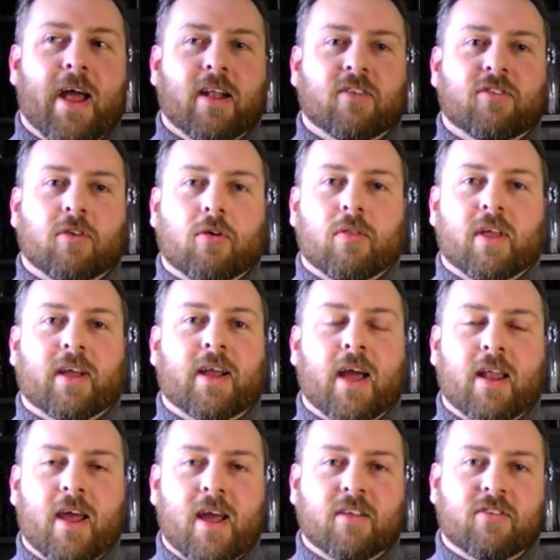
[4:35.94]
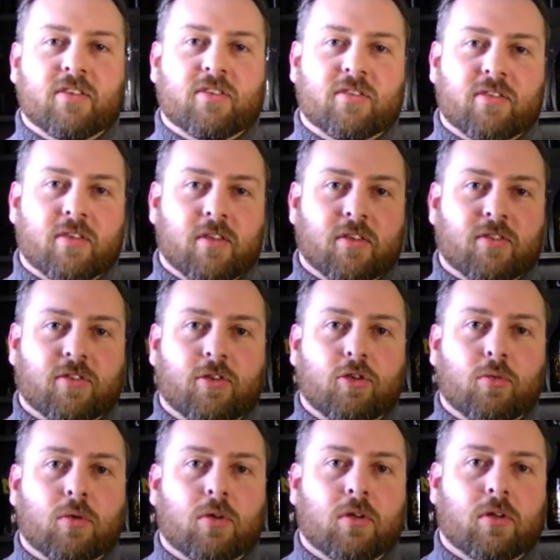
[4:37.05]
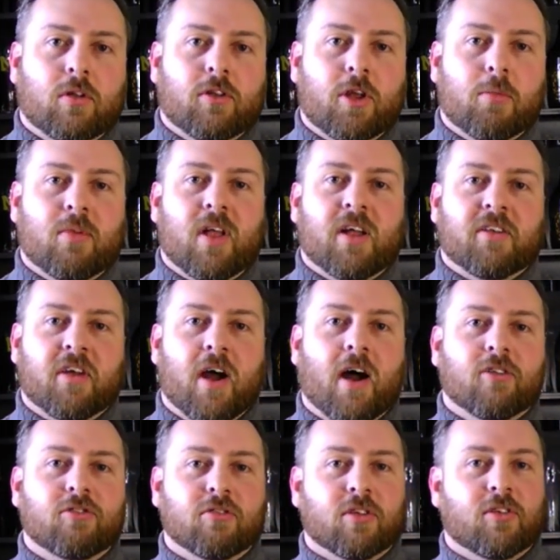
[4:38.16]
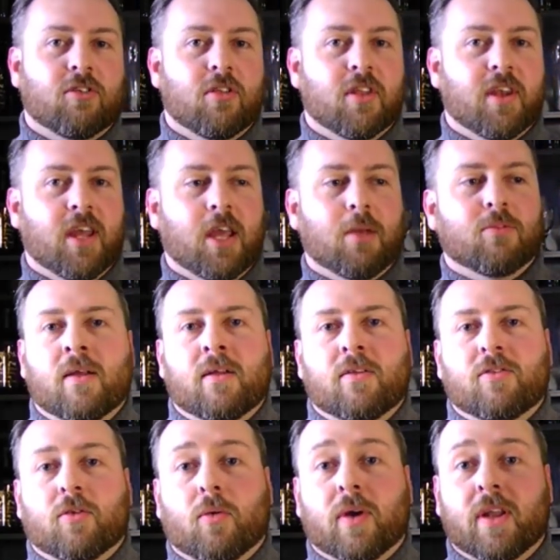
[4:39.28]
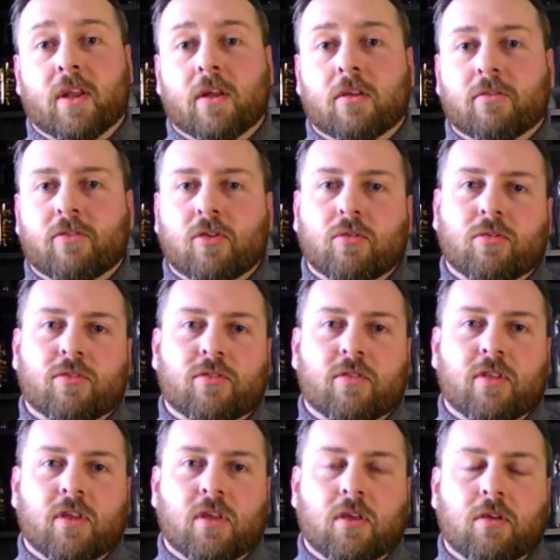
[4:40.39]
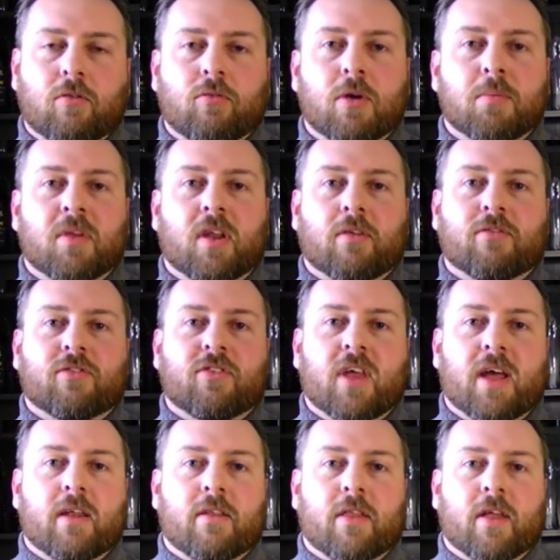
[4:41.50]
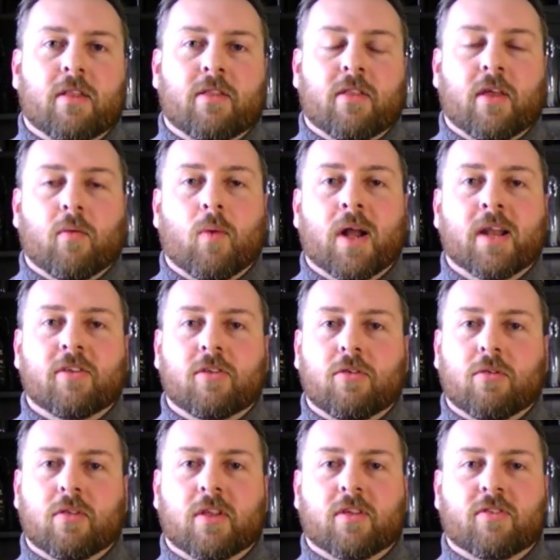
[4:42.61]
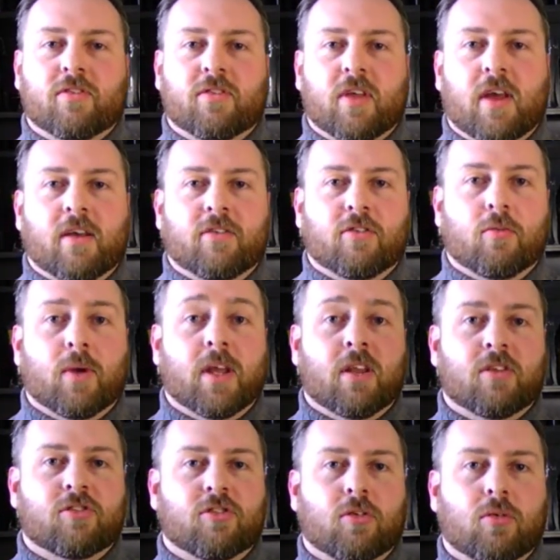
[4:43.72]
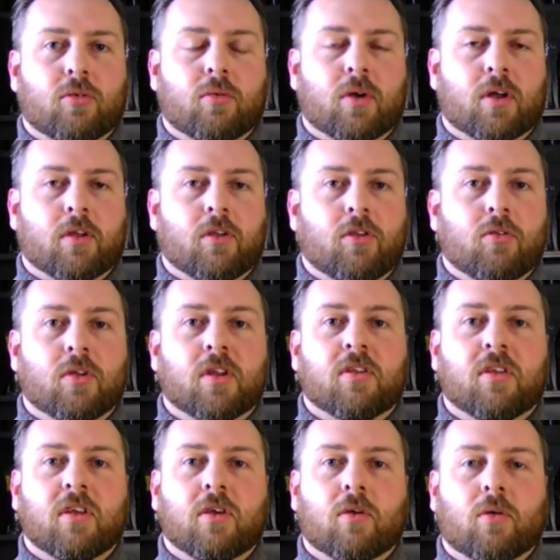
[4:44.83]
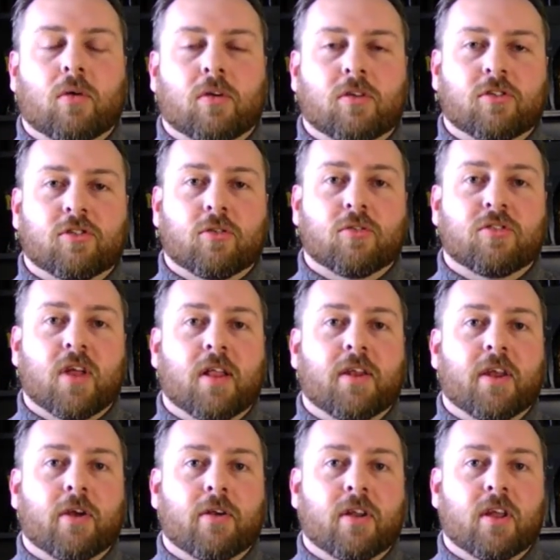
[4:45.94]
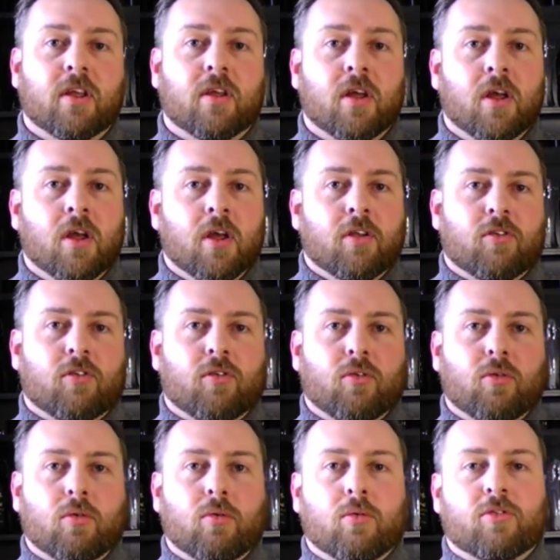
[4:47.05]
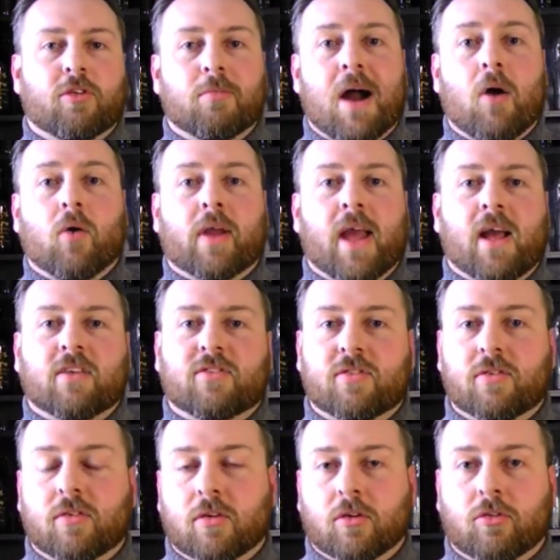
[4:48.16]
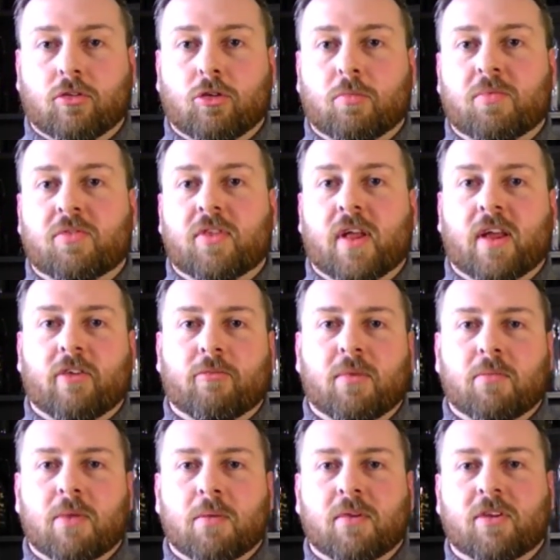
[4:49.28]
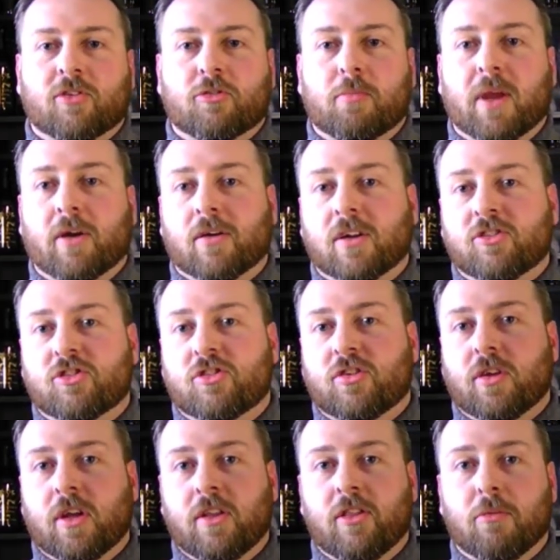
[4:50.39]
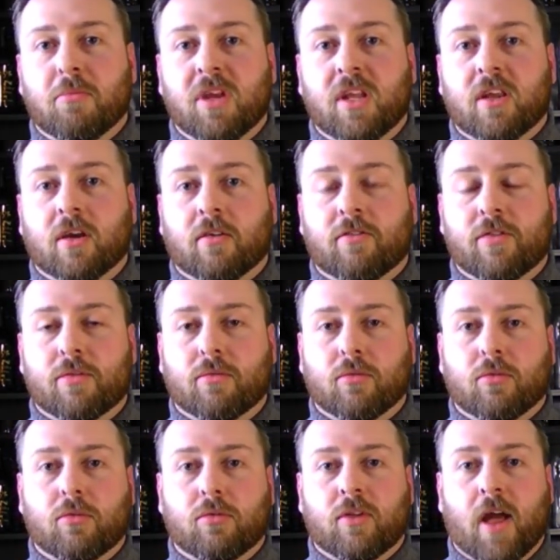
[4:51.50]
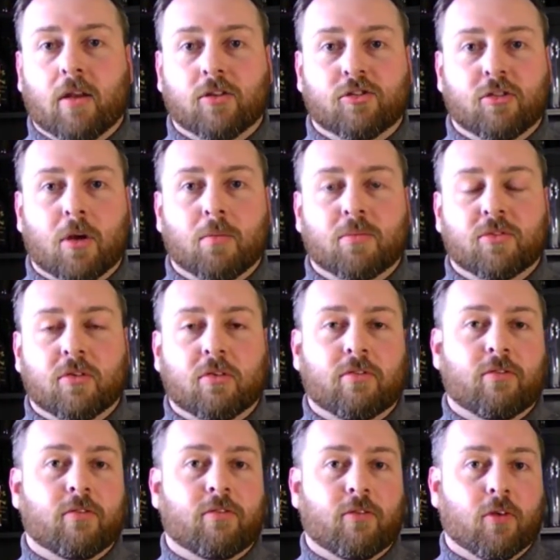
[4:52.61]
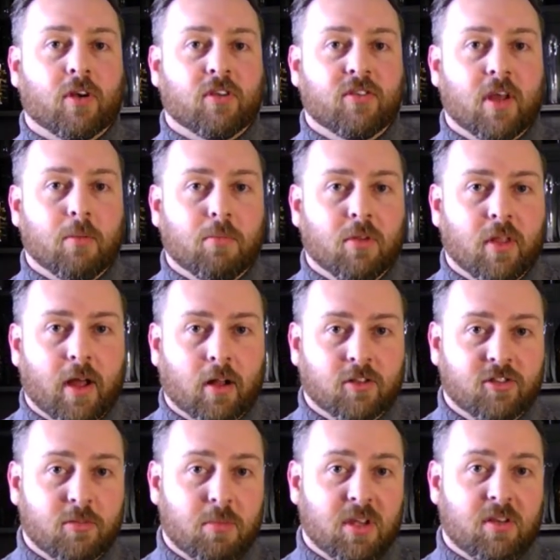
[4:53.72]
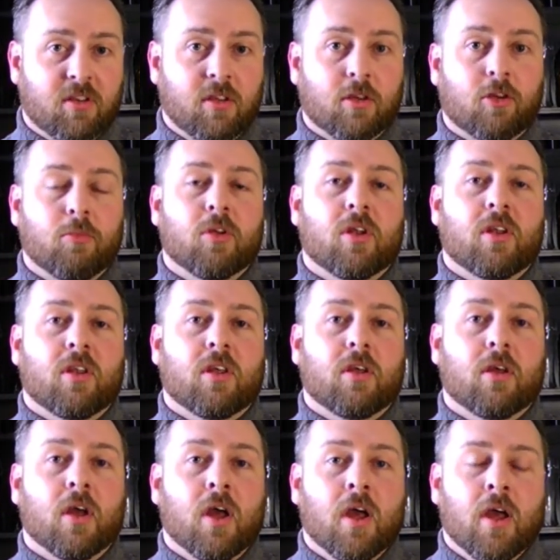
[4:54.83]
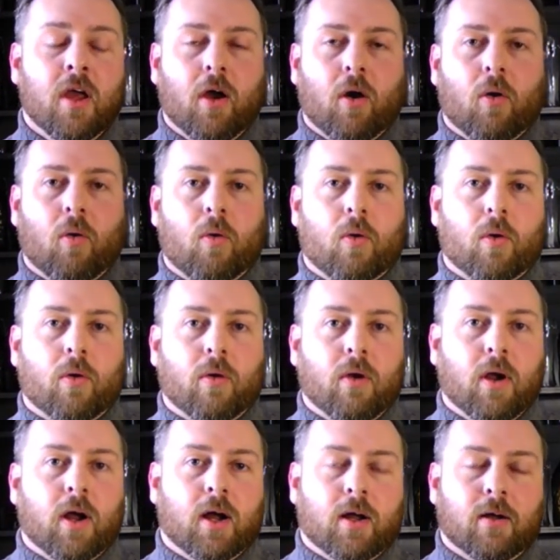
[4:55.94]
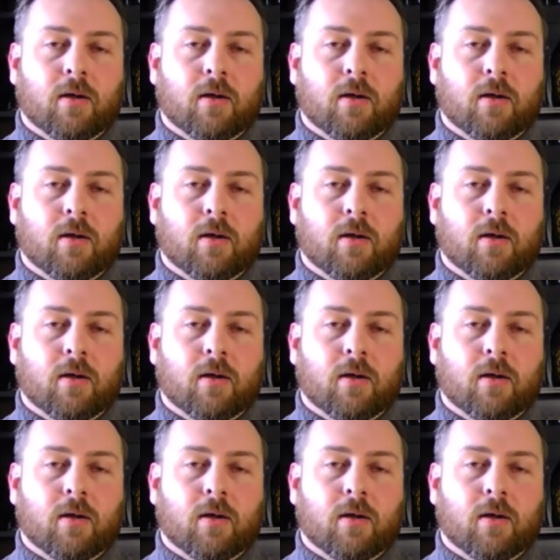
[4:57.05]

And so it kind of has this dual double entendre to the name. So in interviews, the women have said that they wanted to do this as a way to show unity or to show solidarity to some outcast groups that have been maybe disparaged in the media through Donald Trump. So for example, the LGBT community or